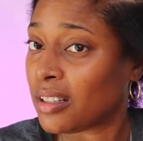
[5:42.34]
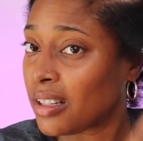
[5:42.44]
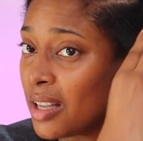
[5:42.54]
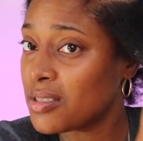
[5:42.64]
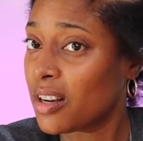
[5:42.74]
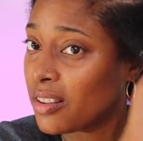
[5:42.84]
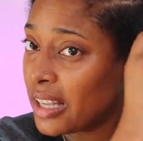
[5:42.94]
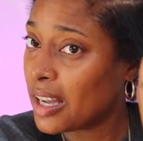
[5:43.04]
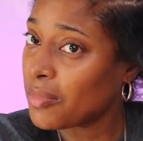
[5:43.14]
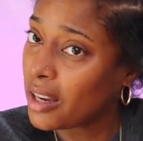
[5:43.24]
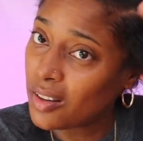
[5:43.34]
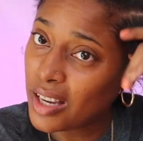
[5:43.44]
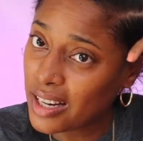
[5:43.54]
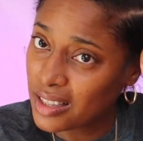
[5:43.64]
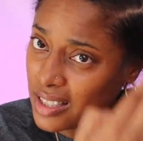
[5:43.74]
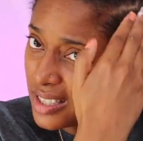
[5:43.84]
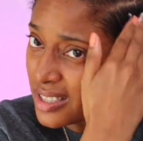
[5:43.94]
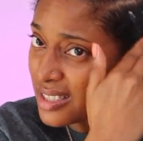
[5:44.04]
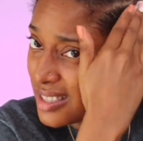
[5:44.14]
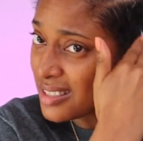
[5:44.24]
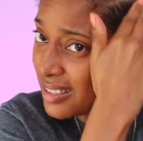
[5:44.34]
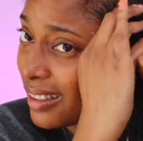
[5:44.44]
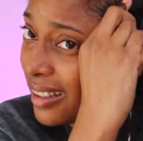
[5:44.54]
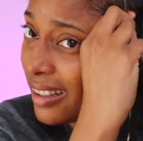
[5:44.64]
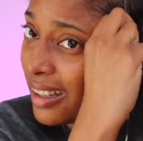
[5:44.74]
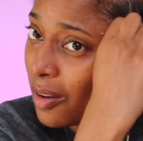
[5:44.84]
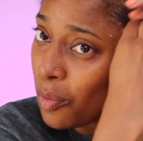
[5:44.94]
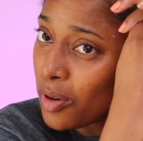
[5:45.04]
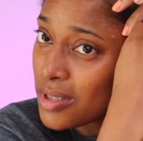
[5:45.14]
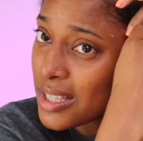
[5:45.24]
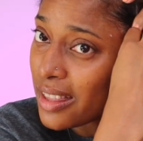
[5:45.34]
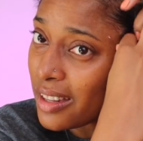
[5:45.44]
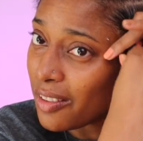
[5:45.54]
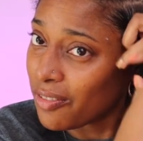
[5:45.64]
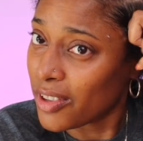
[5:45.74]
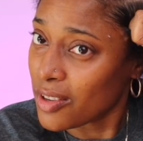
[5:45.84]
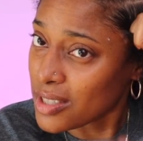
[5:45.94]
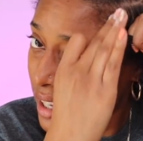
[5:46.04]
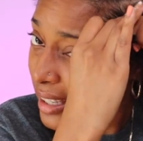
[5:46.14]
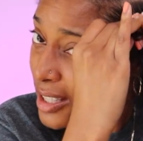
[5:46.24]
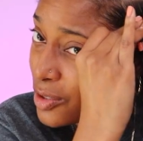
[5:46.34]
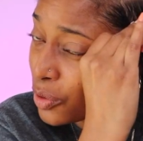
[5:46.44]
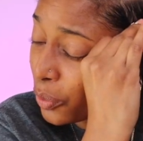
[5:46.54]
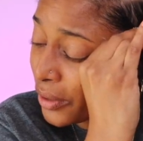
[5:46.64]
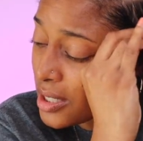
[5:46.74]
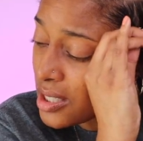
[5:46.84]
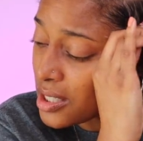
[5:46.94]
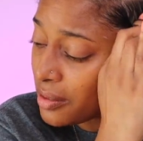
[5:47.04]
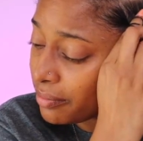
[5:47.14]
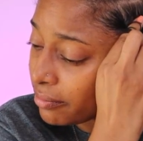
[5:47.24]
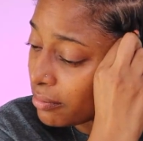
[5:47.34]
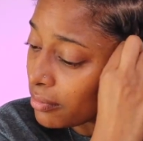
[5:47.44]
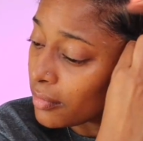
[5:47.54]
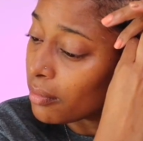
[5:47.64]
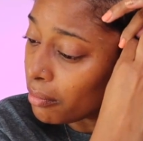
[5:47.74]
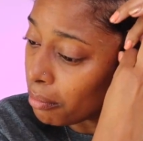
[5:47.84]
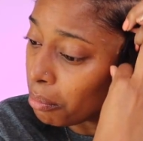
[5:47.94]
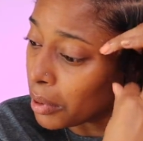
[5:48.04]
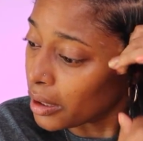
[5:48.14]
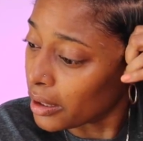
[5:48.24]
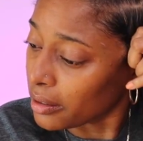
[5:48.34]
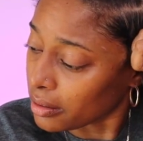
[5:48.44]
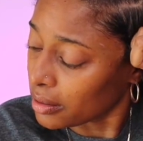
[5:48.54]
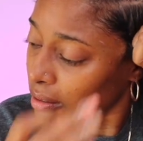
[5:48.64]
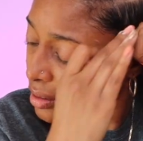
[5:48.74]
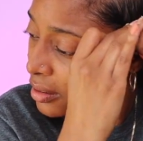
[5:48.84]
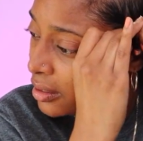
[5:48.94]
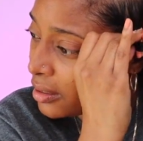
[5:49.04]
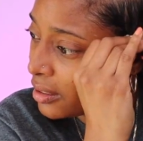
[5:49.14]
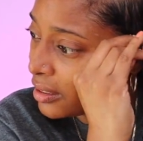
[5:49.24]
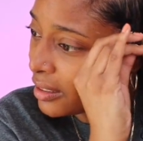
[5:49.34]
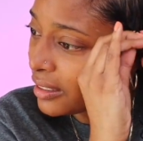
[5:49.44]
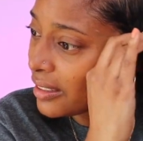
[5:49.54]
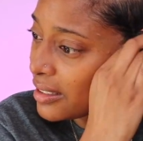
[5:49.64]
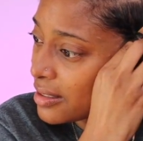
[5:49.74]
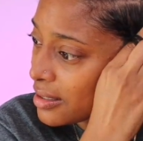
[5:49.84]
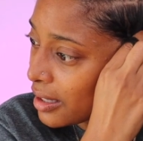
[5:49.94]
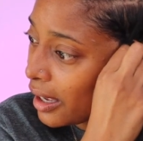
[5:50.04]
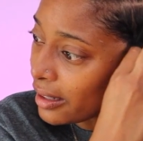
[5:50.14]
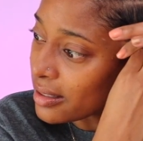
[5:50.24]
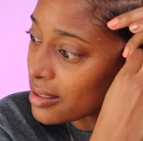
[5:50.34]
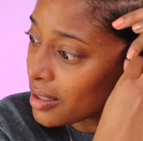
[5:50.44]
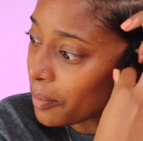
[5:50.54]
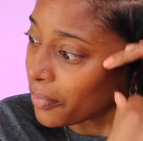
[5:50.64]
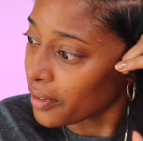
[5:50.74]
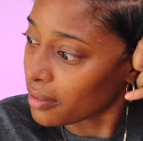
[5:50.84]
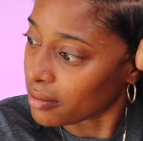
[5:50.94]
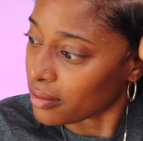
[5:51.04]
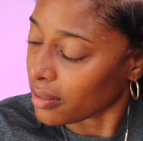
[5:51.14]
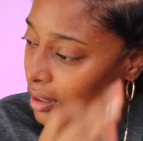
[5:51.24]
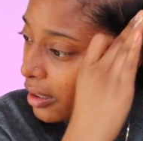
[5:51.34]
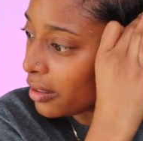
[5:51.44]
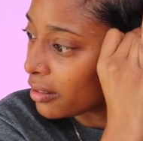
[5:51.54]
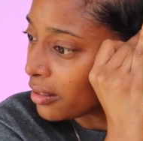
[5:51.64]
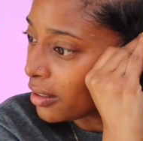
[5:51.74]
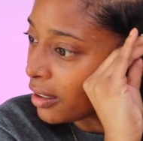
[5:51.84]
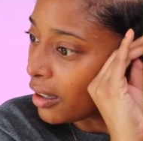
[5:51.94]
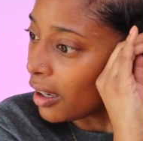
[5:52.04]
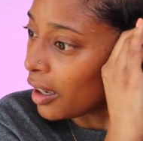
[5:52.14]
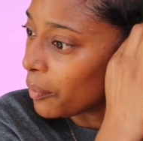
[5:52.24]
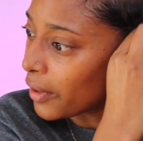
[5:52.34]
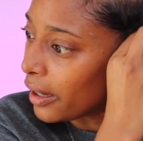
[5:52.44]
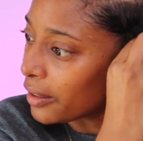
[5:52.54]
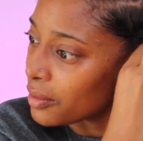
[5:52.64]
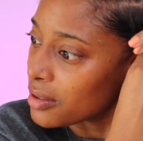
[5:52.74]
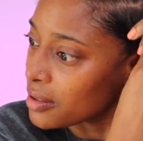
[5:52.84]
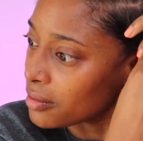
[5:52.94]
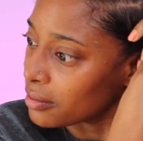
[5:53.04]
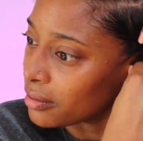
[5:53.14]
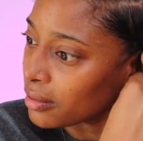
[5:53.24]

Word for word: Now I'm starting to think I'm not gonna like this. I won't say that it feels like it's greasy, but it's kind of something that I'm not used to.